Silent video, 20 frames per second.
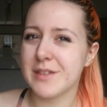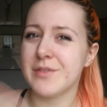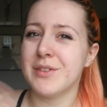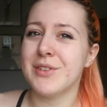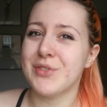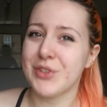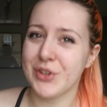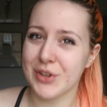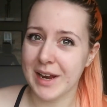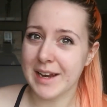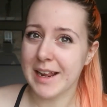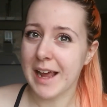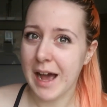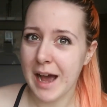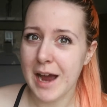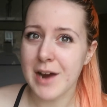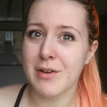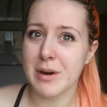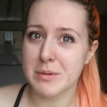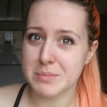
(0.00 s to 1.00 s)
if you've done any
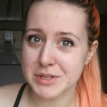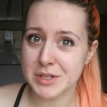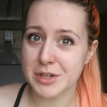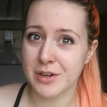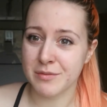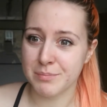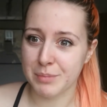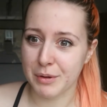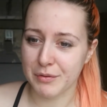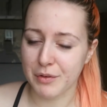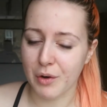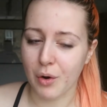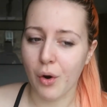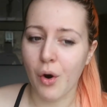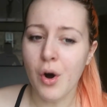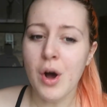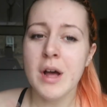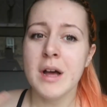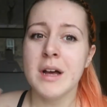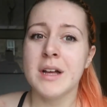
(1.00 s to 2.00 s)
high rep stuff
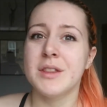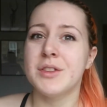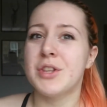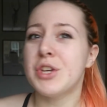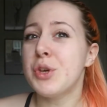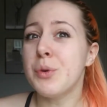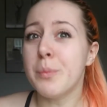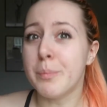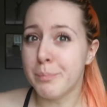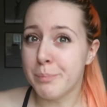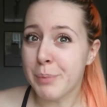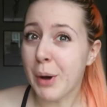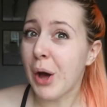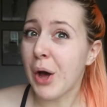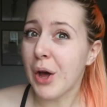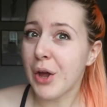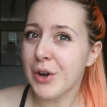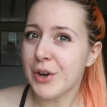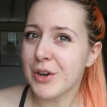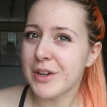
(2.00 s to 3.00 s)
before, that you
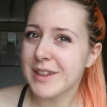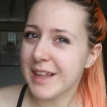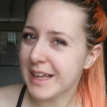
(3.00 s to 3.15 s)
burn.